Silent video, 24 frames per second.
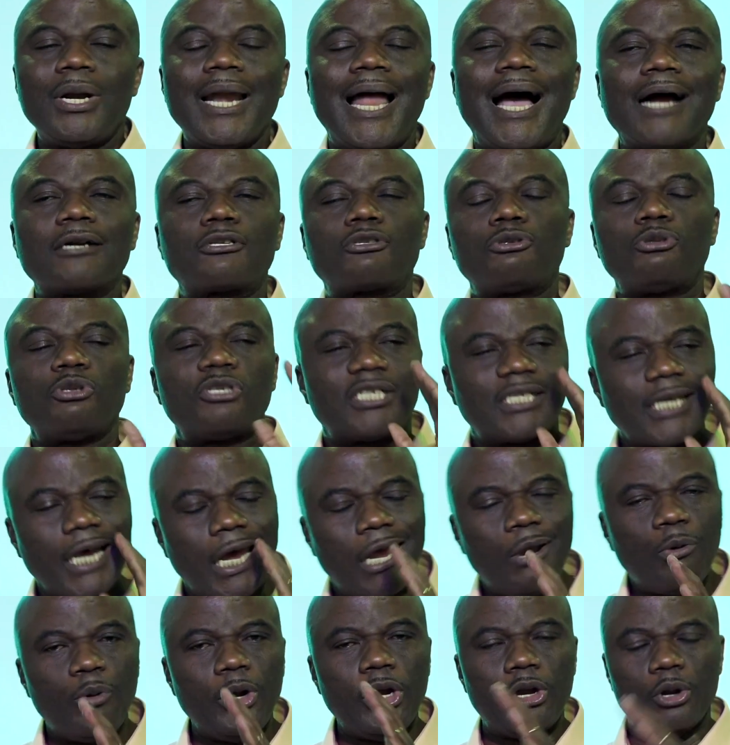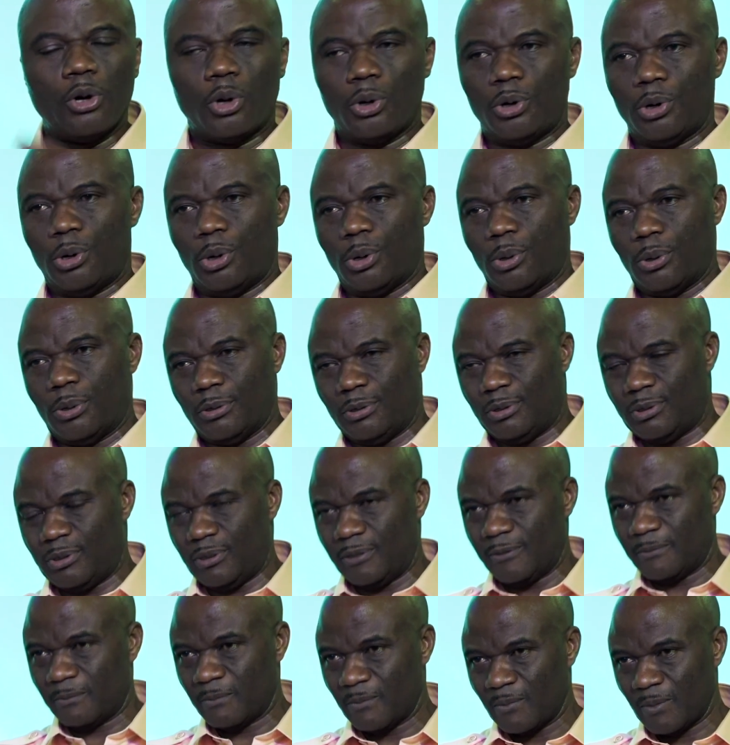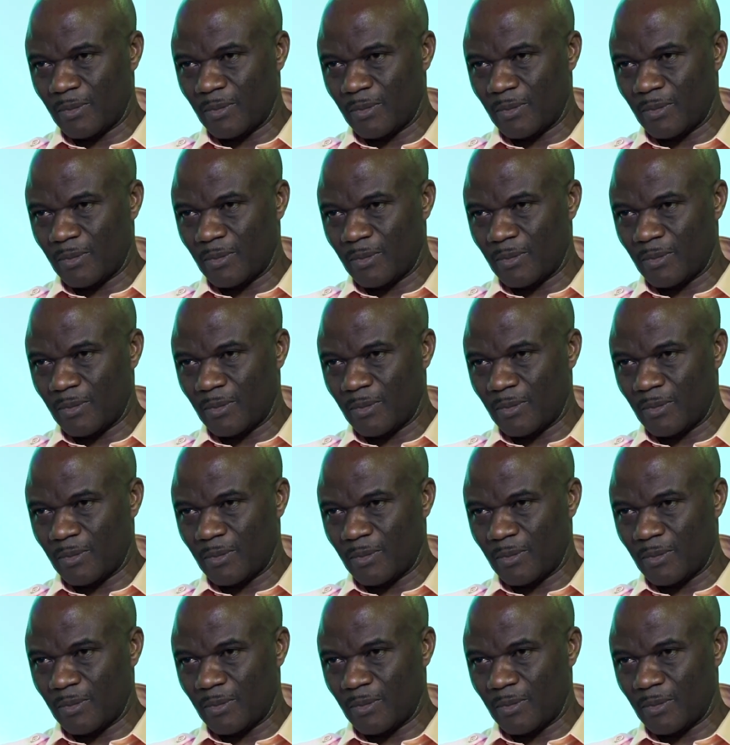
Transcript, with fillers: we would like to say we know the Lord.